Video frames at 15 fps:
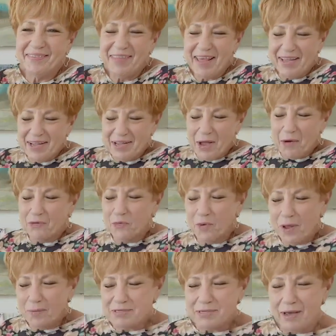They can go to the
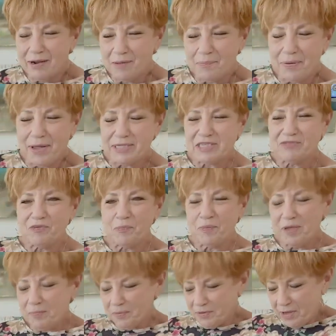website at
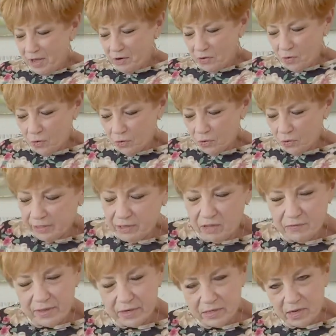petsforpeople.org, click
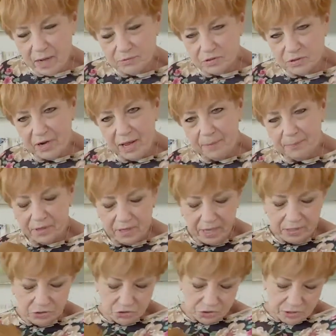on that adoption
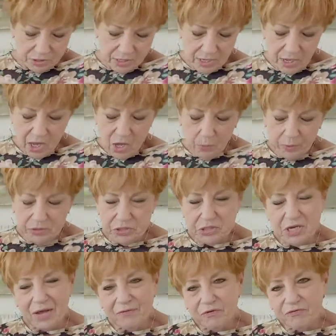application. We
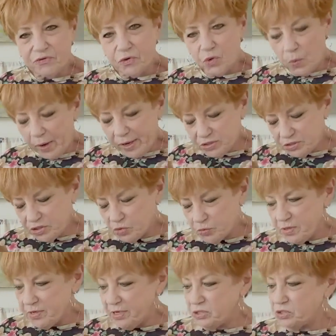just have a few questions
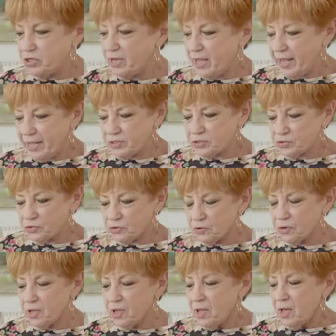we need you to answer
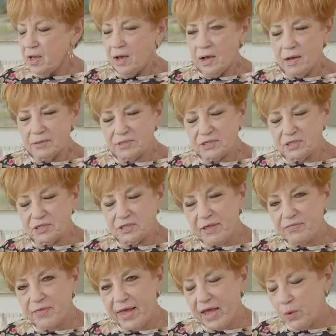uh,
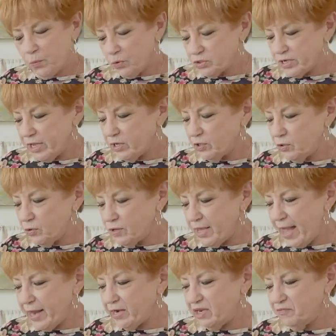submit that. We'll take a look
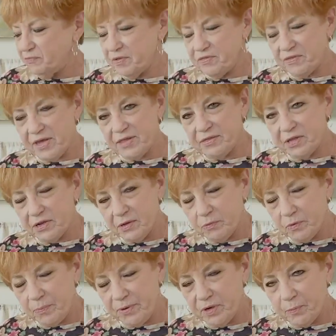at it. If we think that
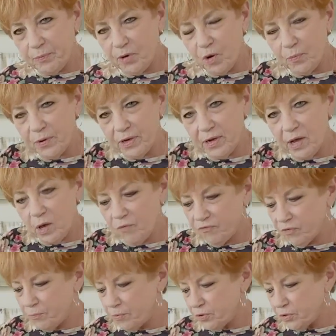it would be an appropriate home
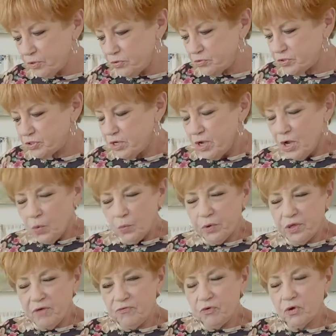for Bruce,
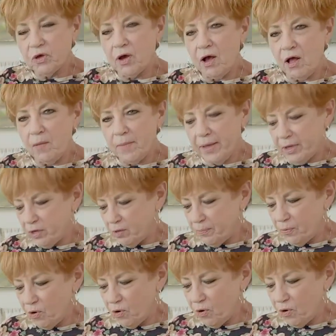we'll give you a call, make an
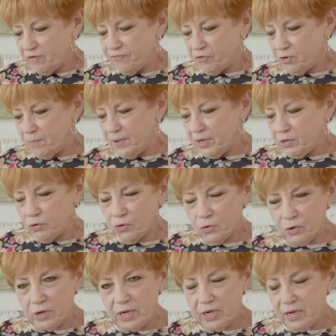appointment for a meet and
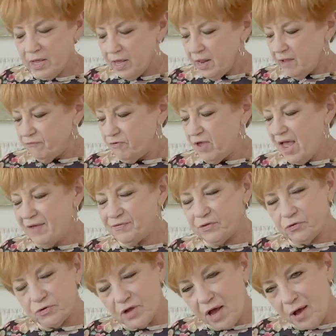greet. If you have
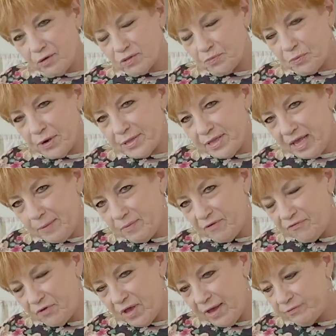other dogs, bring them.
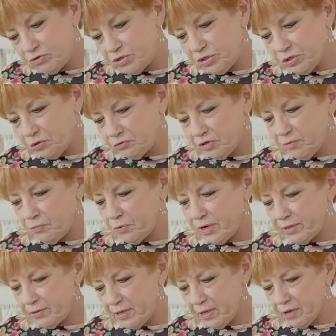If you have children,
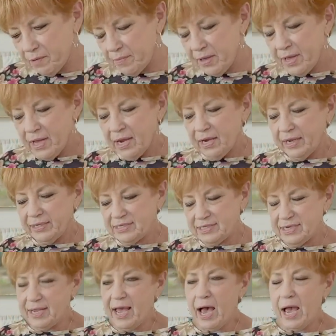bring them. Let's
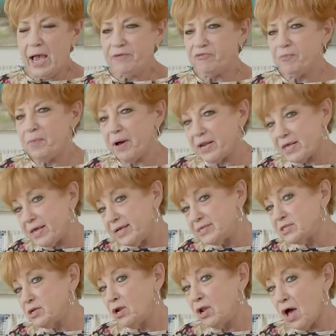see how everybody
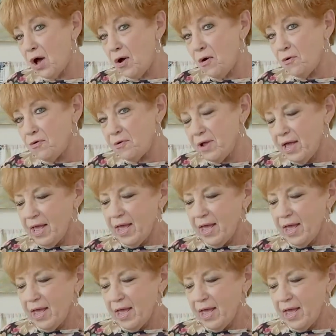gets along.